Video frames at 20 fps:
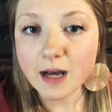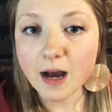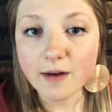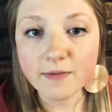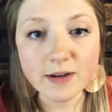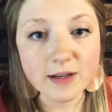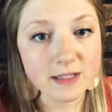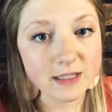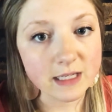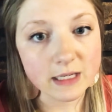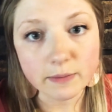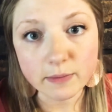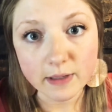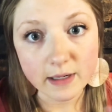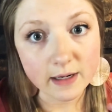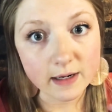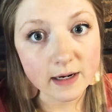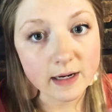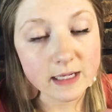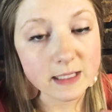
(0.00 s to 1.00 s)
Obviously, we
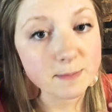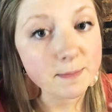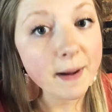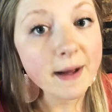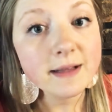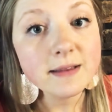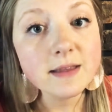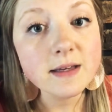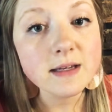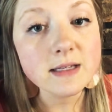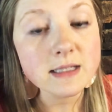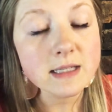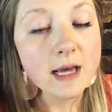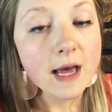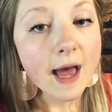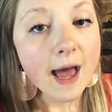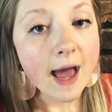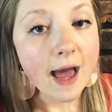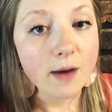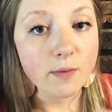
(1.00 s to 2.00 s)
didn't expect this,
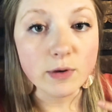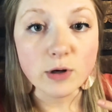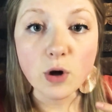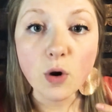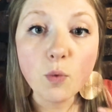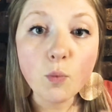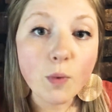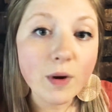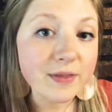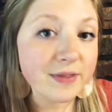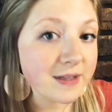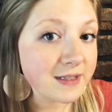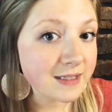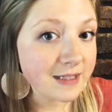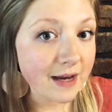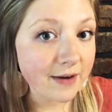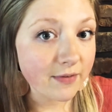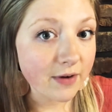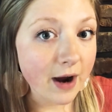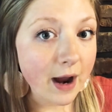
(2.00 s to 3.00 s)
and we don't want this
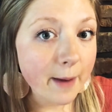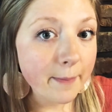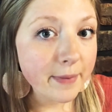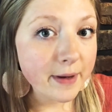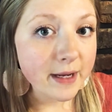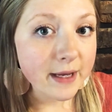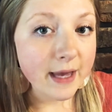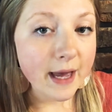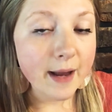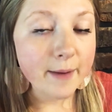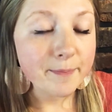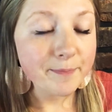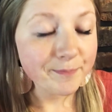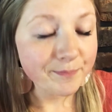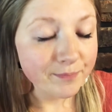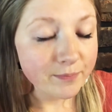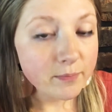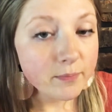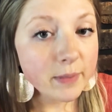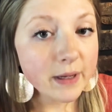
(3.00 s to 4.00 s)
to ever happen again,
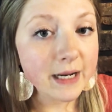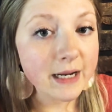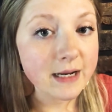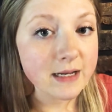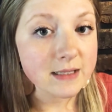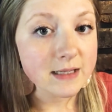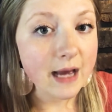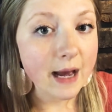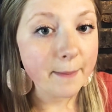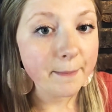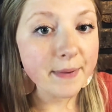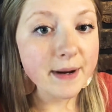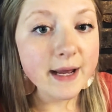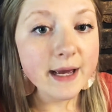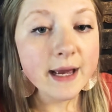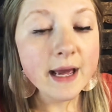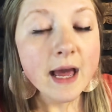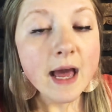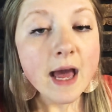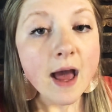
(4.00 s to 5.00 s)
but it is
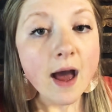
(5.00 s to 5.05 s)
happening.